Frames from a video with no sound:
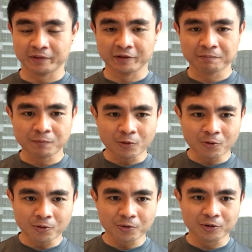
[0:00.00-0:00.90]
The
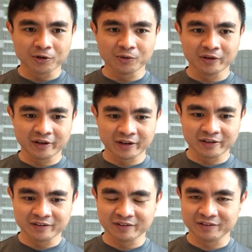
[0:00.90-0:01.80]
more you
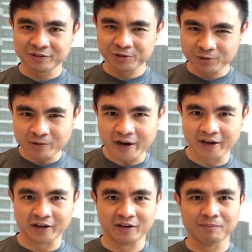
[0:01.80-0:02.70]
can
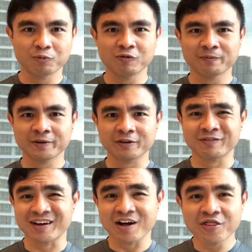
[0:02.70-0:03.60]
track the movement
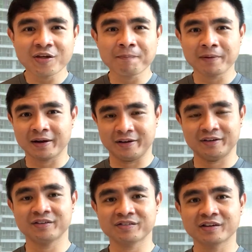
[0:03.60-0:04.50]
of other
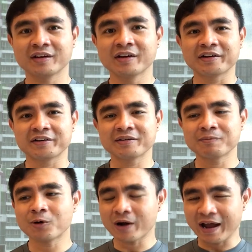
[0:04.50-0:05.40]
players, the
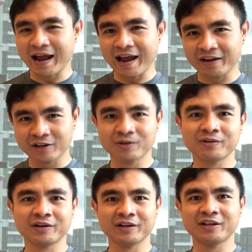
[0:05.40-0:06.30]
more
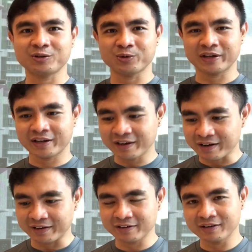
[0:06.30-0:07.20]
accurately you
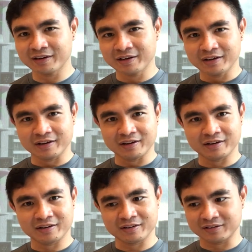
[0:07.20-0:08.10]
can
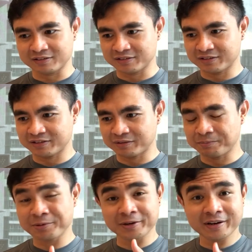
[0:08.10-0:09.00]

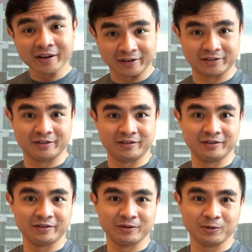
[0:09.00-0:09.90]
predict
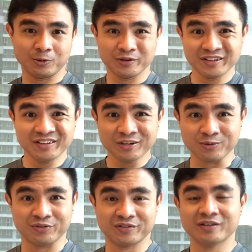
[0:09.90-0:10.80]
or
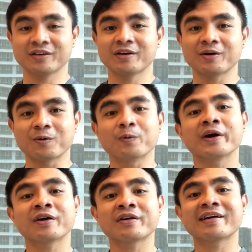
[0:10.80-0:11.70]
deduce
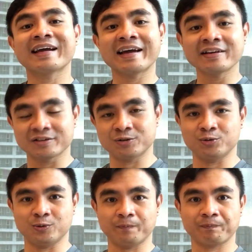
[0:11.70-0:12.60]
where they're headed to.
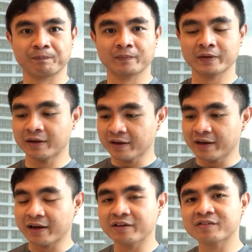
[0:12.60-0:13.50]

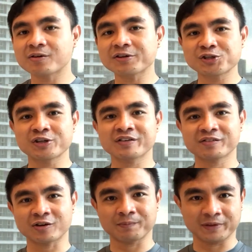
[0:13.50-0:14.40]
And it's not just
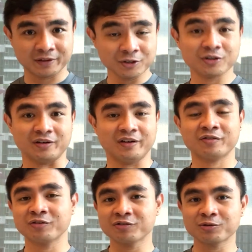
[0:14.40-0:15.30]
competition, it's
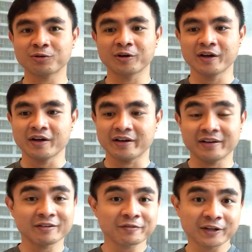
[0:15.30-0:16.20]
also
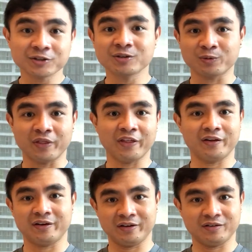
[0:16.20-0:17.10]
innovation within
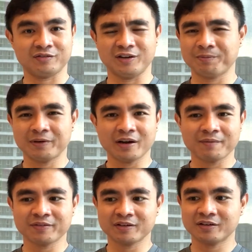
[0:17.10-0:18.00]
the industry.
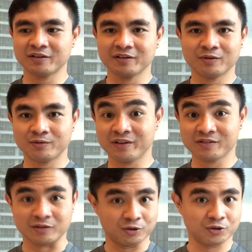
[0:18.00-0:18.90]
Perhaps a new
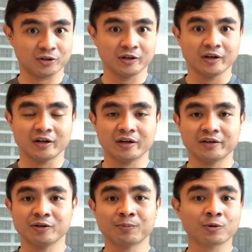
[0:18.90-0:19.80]
research, a
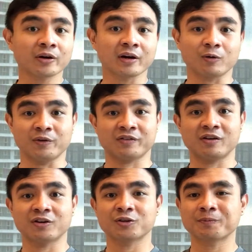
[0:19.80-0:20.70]
new product was
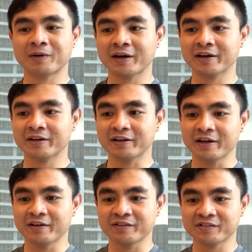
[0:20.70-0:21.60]
launched by
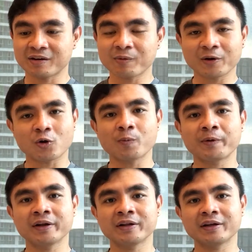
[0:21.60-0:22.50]
someone
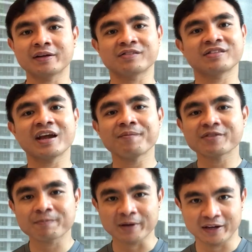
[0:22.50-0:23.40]
operating in the same
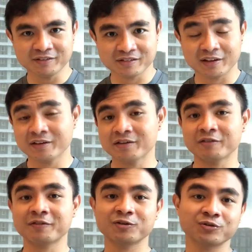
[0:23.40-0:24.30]
space in a
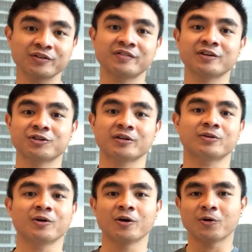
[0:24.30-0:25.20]
different jurisdiction,
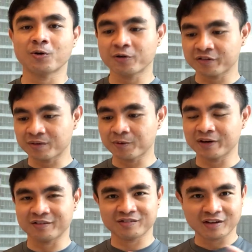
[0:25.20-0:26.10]
or someone in
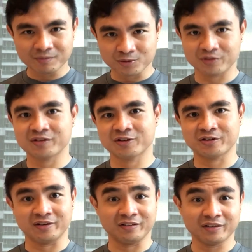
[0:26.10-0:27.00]
the same
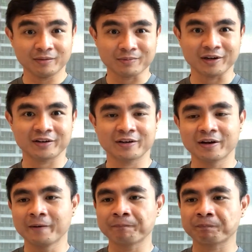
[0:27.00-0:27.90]
jurisdiction in the same market,
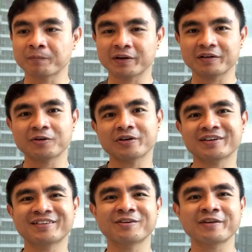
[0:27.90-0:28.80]
but not a
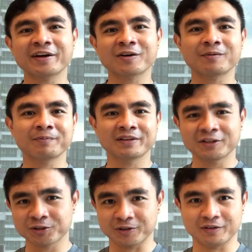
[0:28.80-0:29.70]
direct
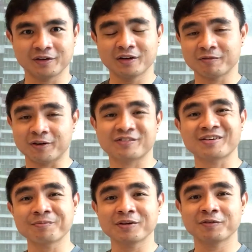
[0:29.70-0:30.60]
competition. For
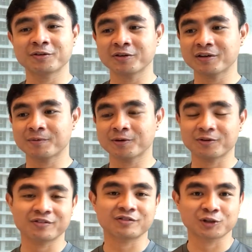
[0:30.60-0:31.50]
example, if you're talking about
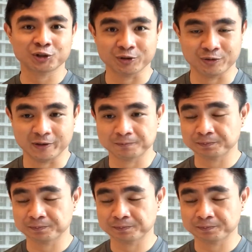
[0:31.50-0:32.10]
construction, right?